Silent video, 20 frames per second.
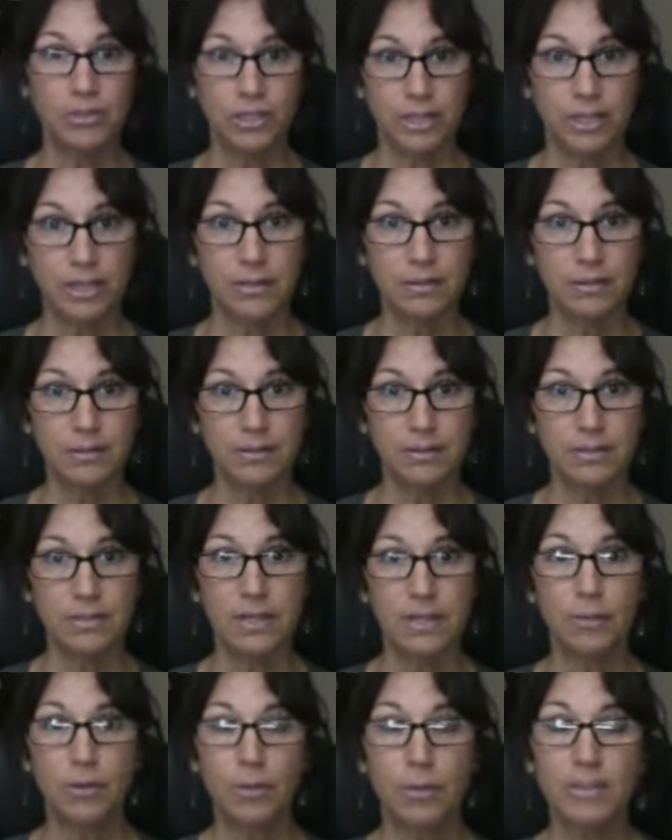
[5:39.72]
to use.
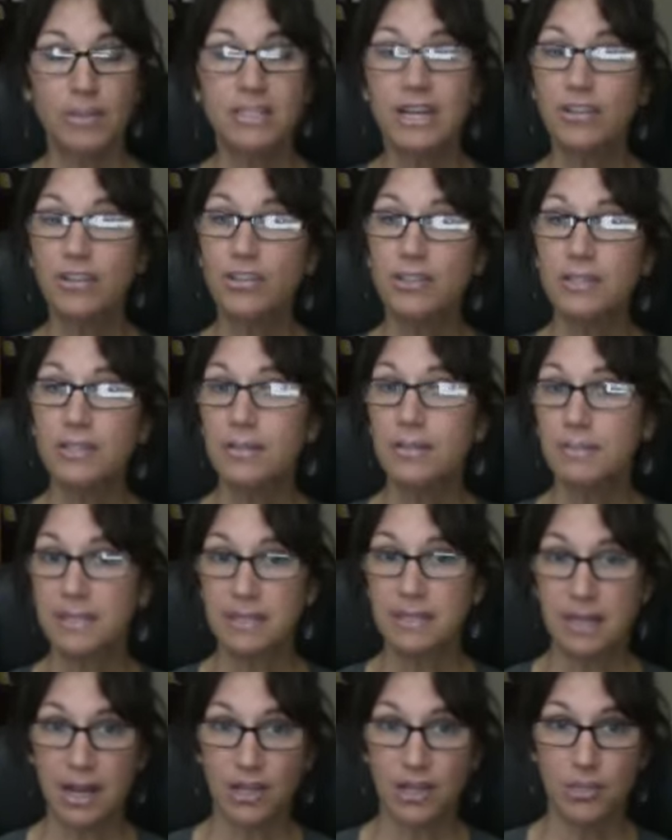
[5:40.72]
The Aroma Touch is the
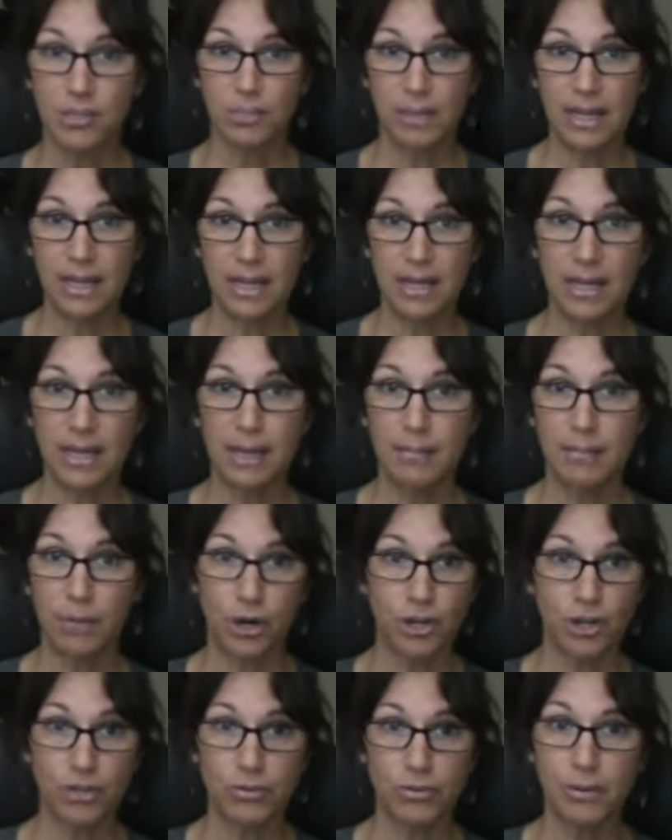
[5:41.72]
massage blend, and
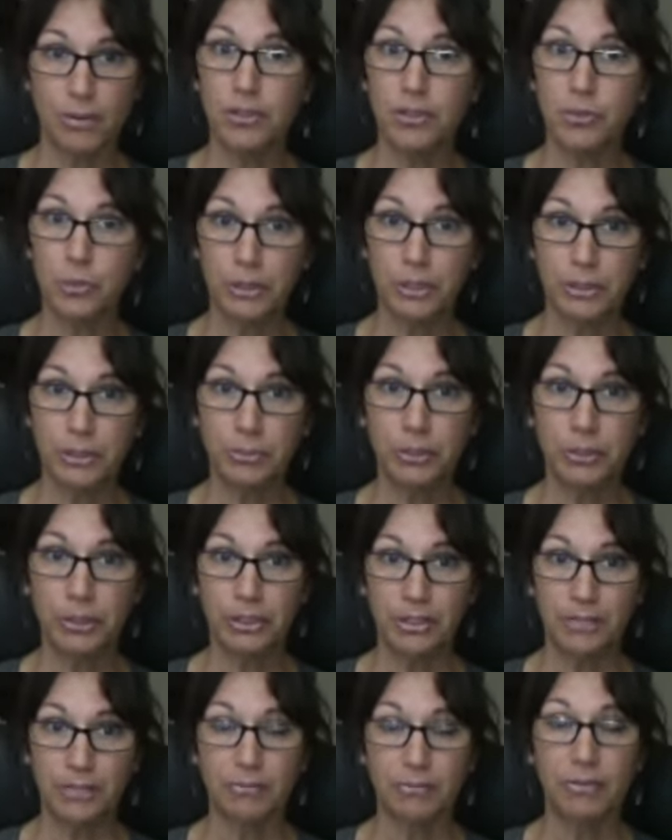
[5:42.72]
marjoram is really, really
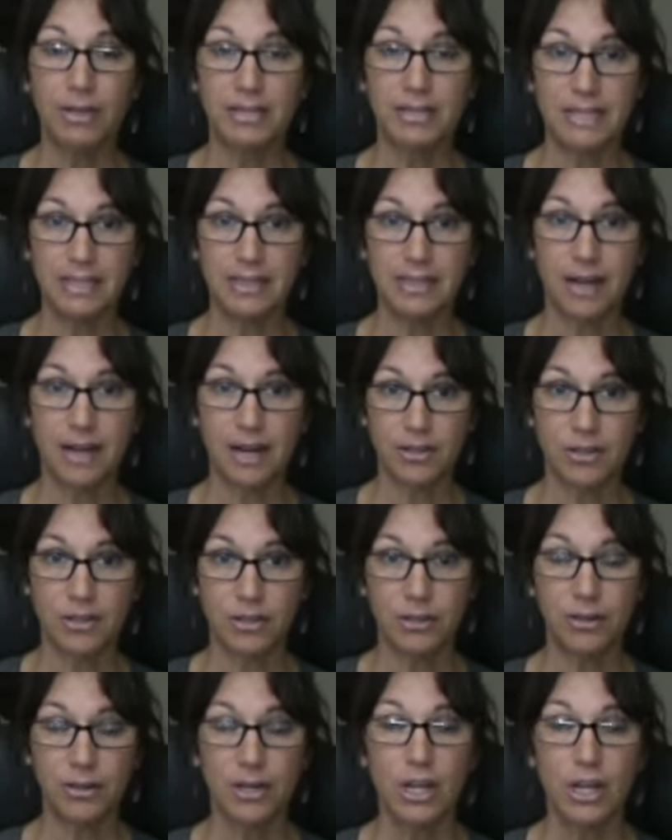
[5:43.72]
good for a
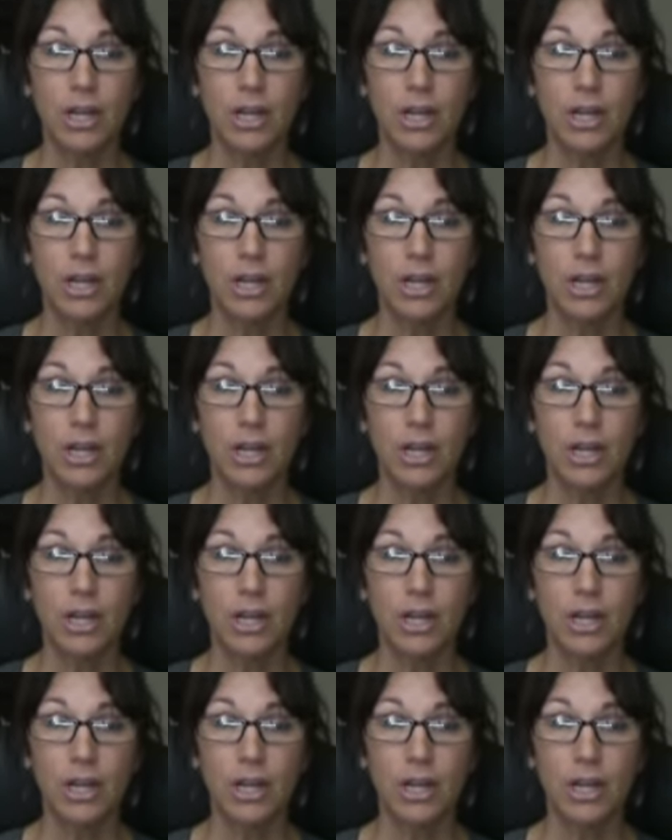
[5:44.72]
detoxer.